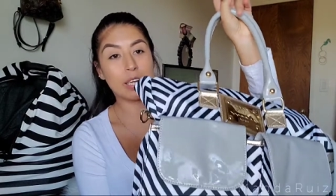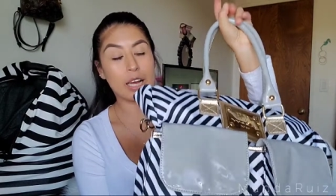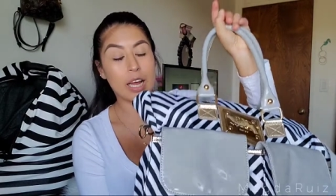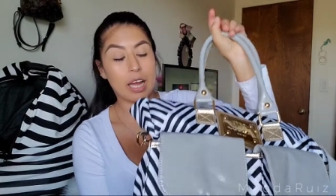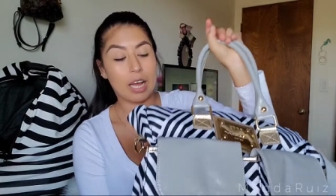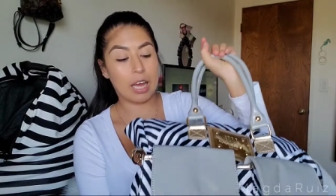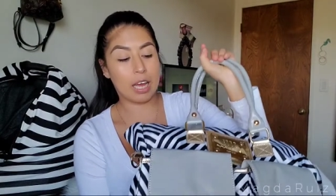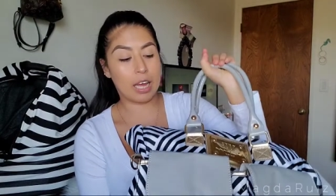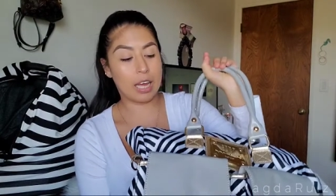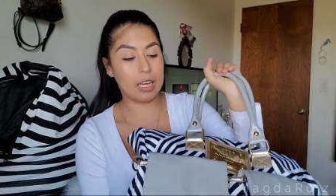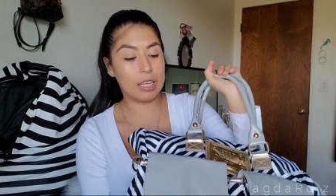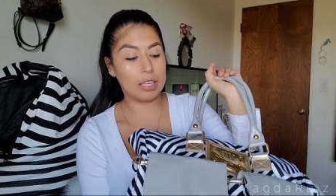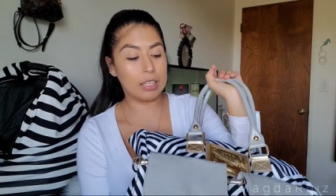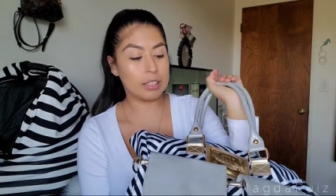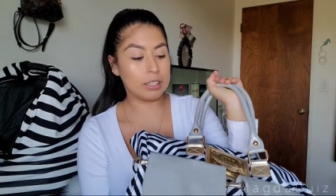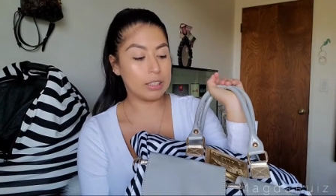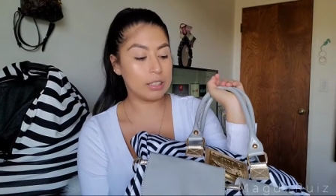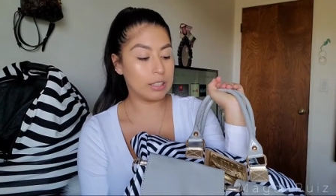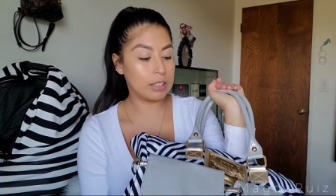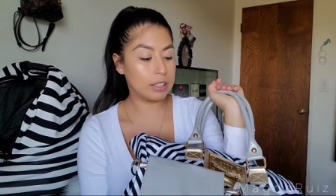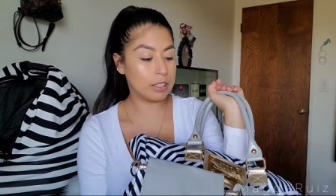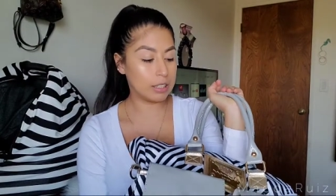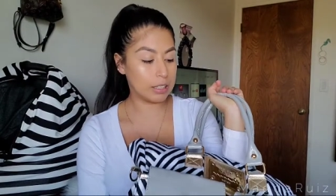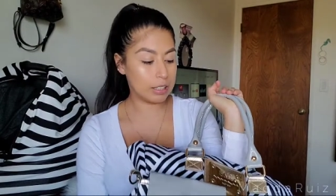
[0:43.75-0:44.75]
I
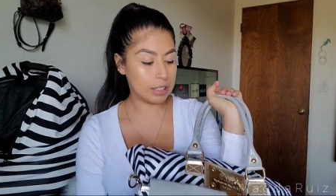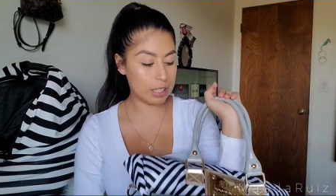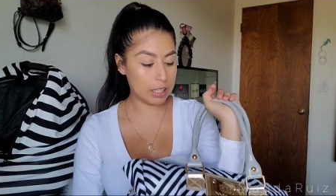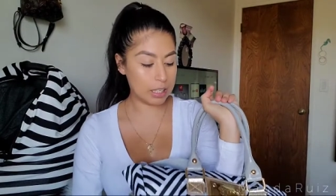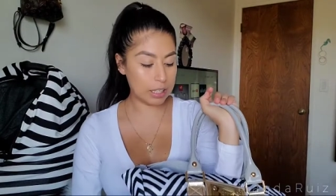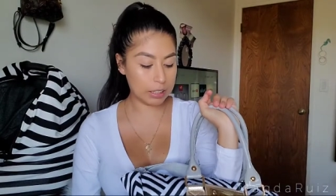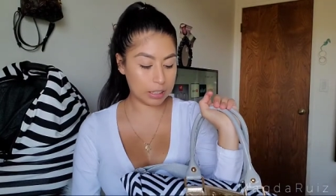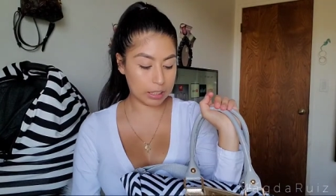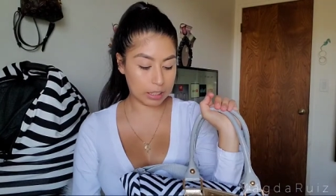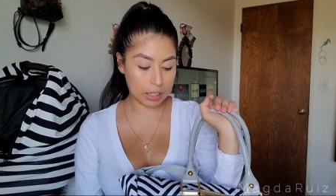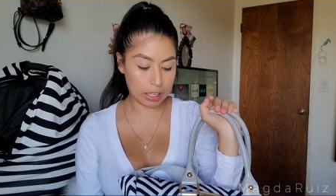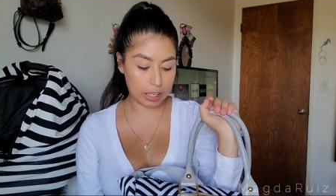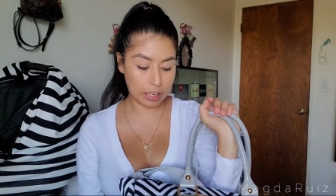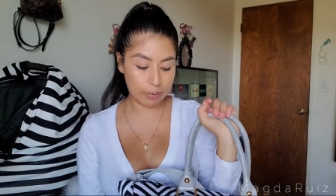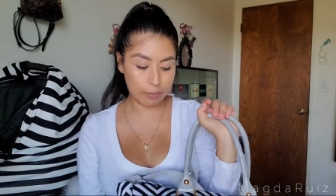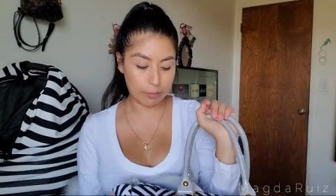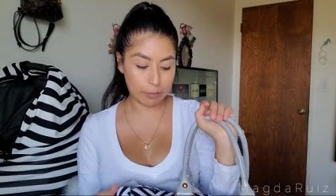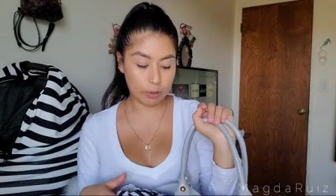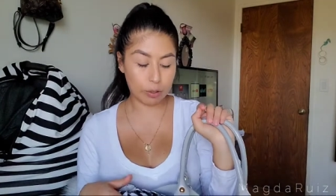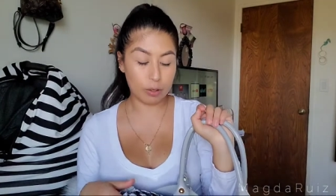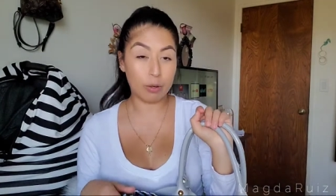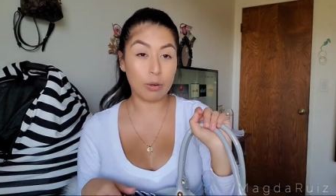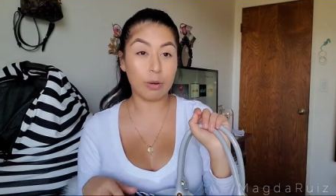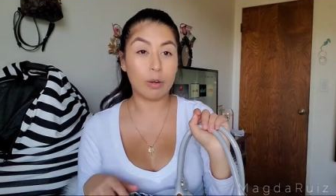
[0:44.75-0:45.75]
did get it
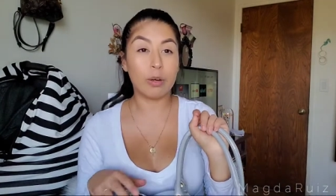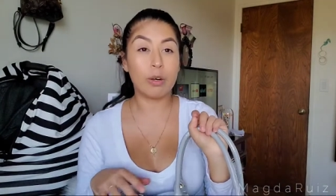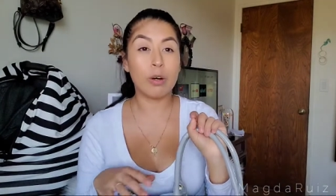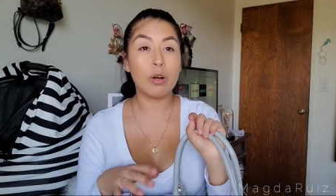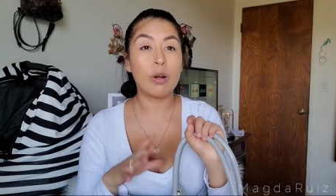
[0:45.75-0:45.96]
for